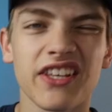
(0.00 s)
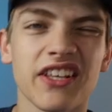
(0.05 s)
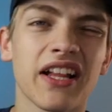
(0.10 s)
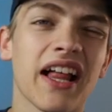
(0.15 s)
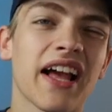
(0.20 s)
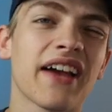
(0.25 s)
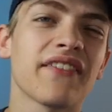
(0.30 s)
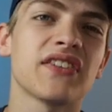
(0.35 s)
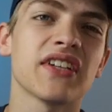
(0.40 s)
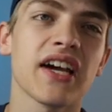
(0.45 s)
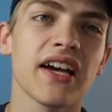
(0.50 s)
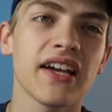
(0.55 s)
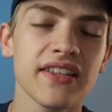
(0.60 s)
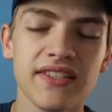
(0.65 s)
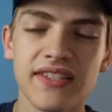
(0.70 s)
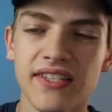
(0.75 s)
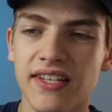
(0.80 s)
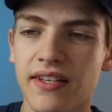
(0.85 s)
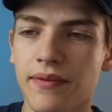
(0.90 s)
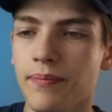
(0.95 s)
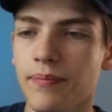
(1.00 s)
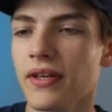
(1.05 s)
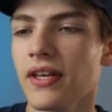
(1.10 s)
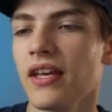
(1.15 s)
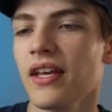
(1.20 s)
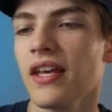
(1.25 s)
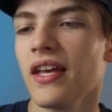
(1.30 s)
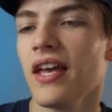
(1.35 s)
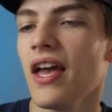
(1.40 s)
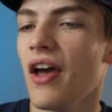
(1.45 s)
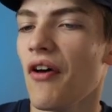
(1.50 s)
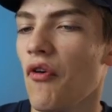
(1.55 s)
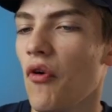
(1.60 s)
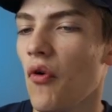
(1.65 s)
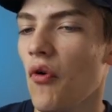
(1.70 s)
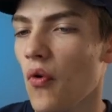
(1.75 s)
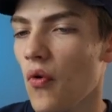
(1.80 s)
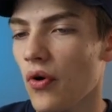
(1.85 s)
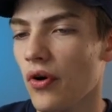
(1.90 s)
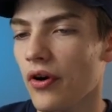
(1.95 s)
that you'll have to unzip,
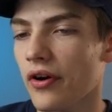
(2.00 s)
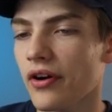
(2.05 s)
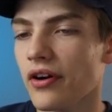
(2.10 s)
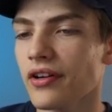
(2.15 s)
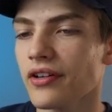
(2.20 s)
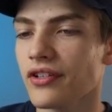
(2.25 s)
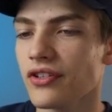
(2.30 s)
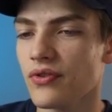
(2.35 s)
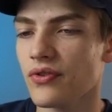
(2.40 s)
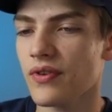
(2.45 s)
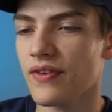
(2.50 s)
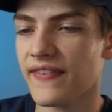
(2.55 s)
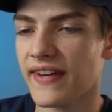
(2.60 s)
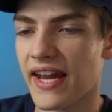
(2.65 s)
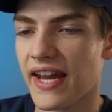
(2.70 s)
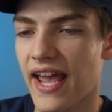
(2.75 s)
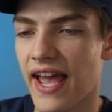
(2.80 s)
or you even